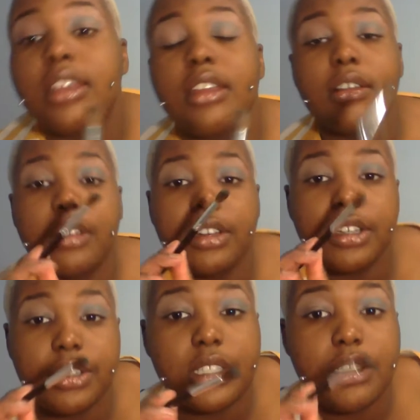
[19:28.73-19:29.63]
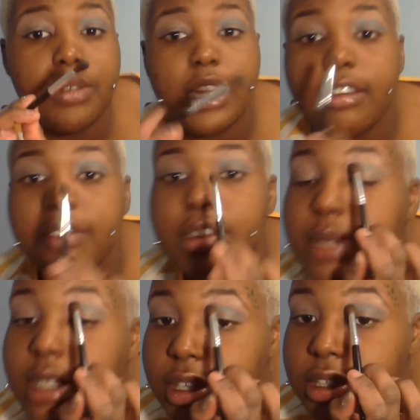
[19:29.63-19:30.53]
You don't want to go too heavy
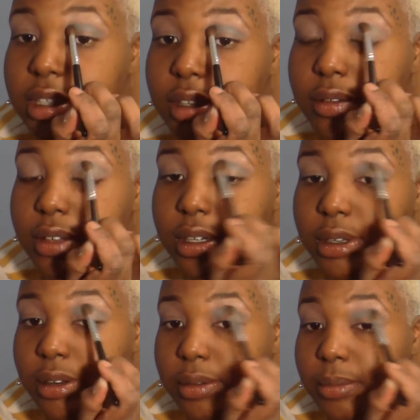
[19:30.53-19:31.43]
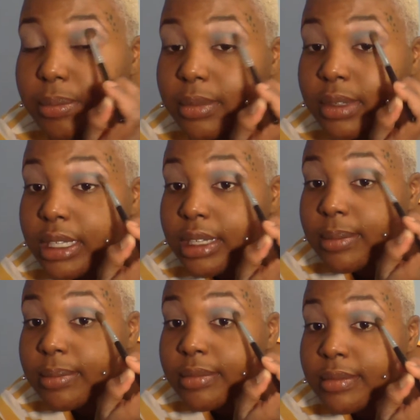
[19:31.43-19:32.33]
because you don't want to
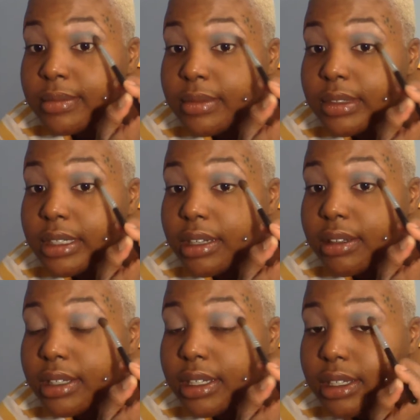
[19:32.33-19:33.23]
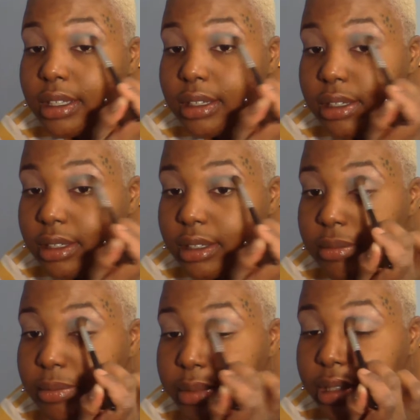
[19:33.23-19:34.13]
go and
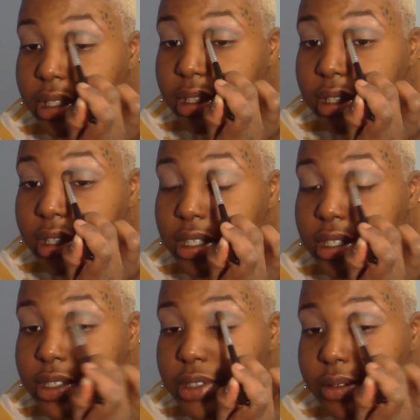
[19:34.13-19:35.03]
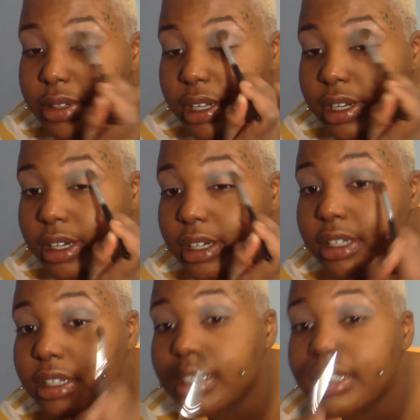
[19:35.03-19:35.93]
blend it too
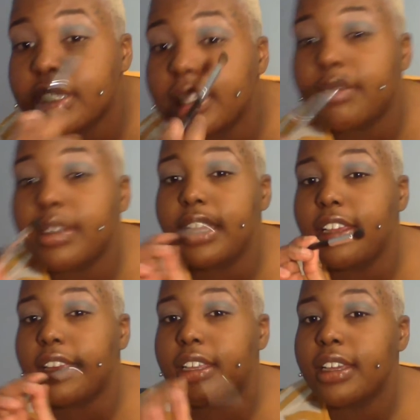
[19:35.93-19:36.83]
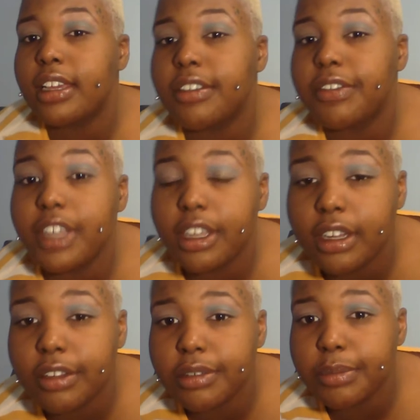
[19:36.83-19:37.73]
hard. That way it can kind of fade
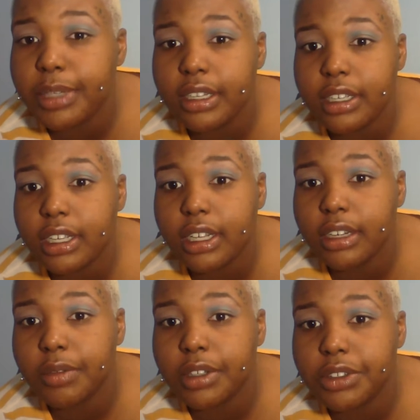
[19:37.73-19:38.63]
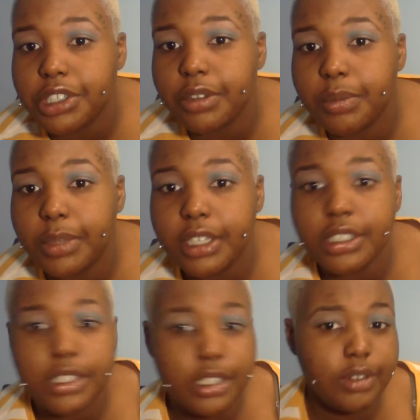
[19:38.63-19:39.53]
off a bit and the color won't show
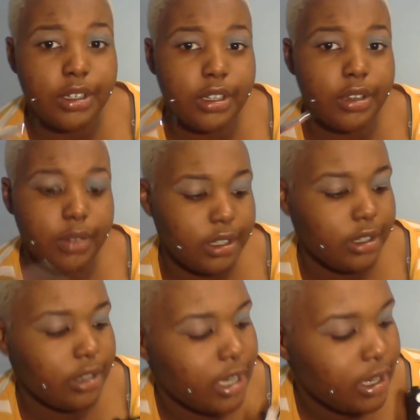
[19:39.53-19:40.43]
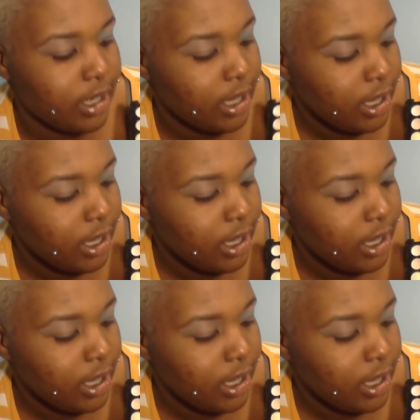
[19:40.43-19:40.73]
much. So you don't want to do that.